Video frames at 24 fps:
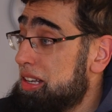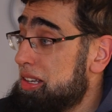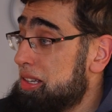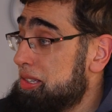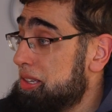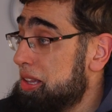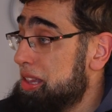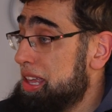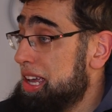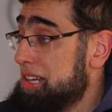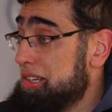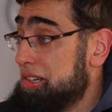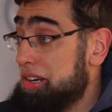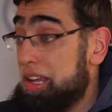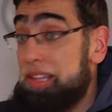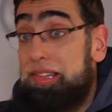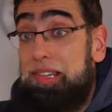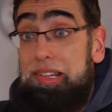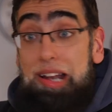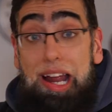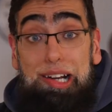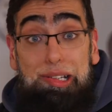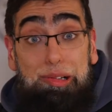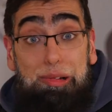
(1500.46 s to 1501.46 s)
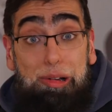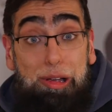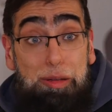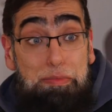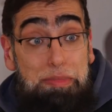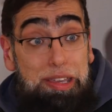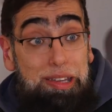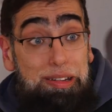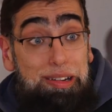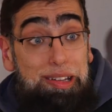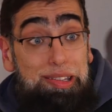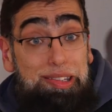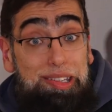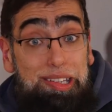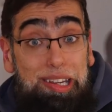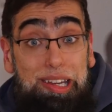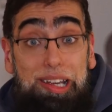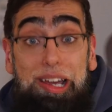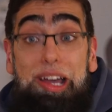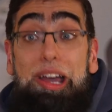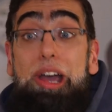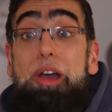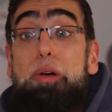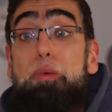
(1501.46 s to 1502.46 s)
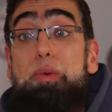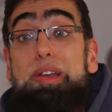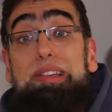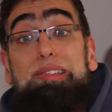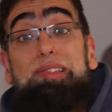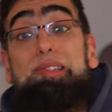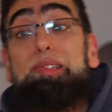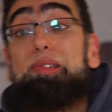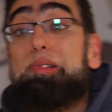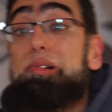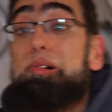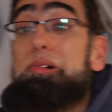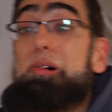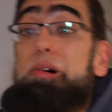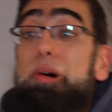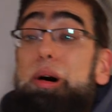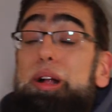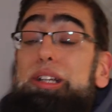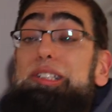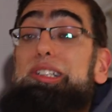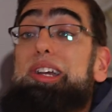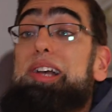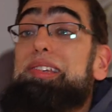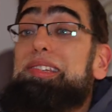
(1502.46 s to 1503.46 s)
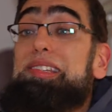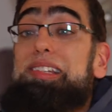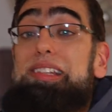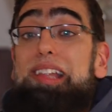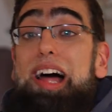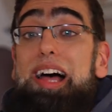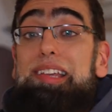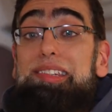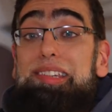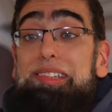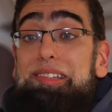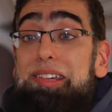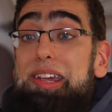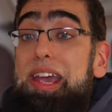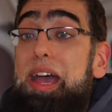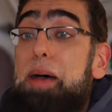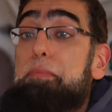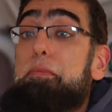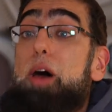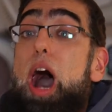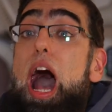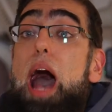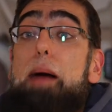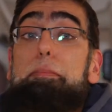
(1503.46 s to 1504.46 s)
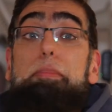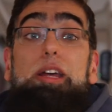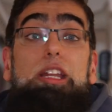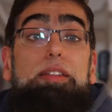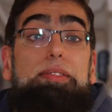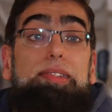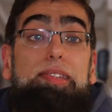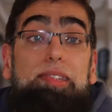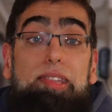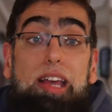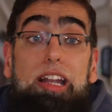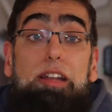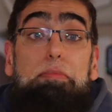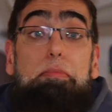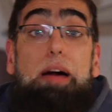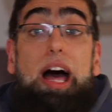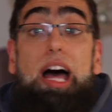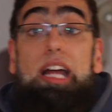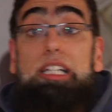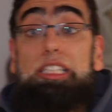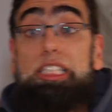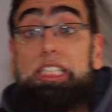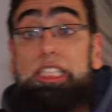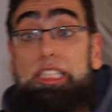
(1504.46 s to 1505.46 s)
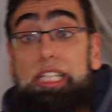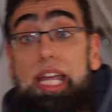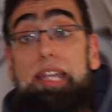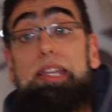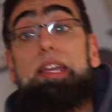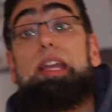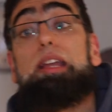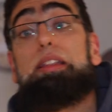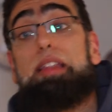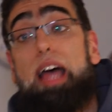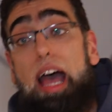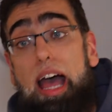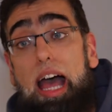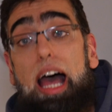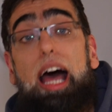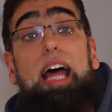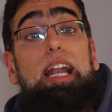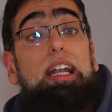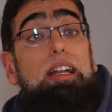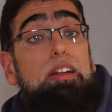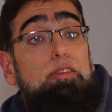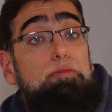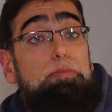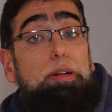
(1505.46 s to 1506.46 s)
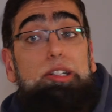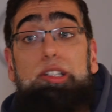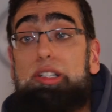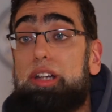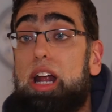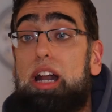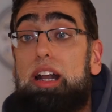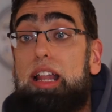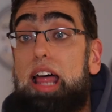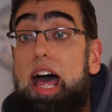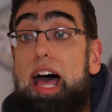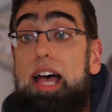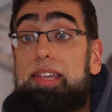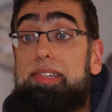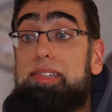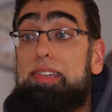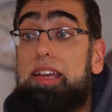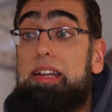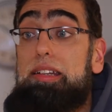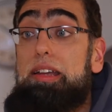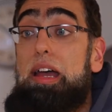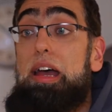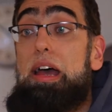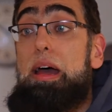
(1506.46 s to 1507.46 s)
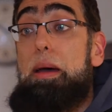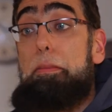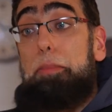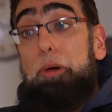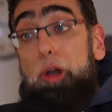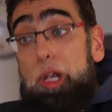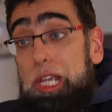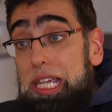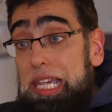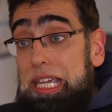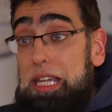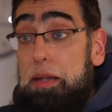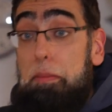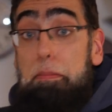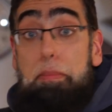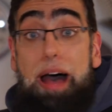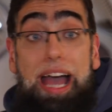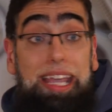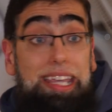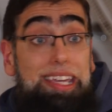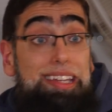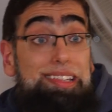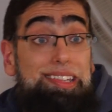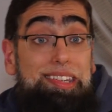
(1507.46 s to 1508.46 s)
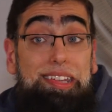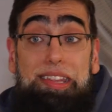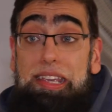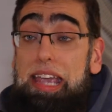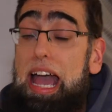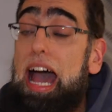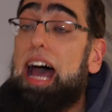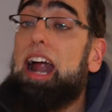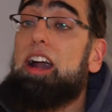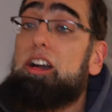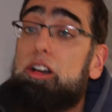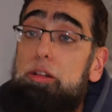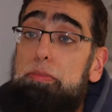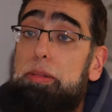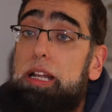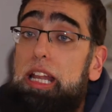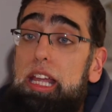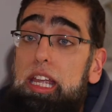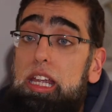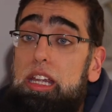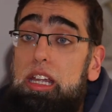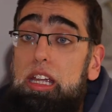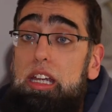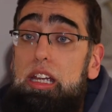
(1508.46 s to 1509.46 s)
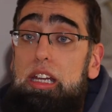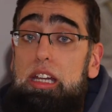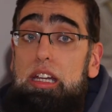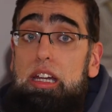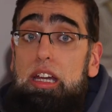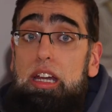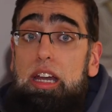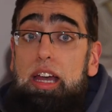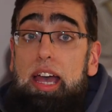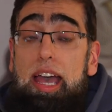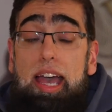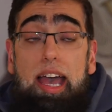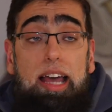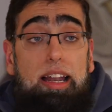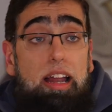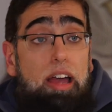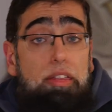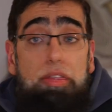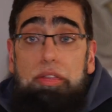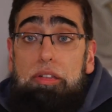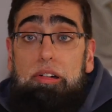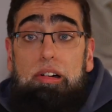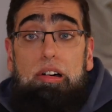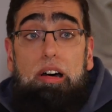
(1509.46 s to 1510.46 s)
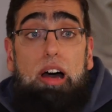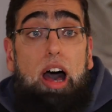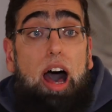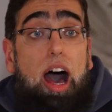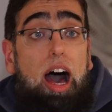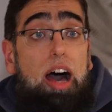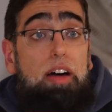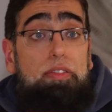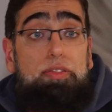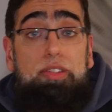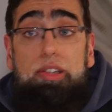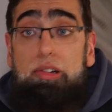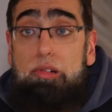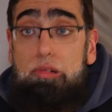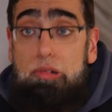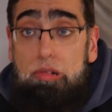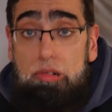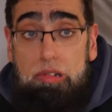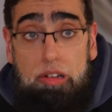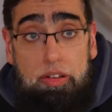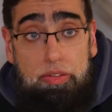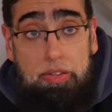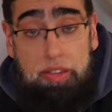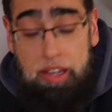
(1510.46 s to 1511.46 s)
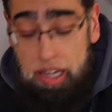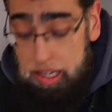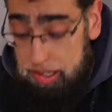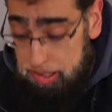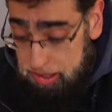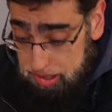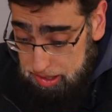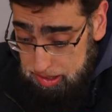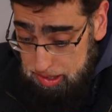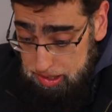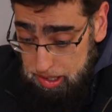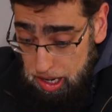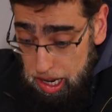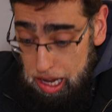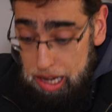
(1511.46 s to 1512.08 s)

into the international community. We saw just last year Mohammed and Salman shaking the hand of Bashar al-Assad, bringing him back into the Arab League. And I thought, after all of this,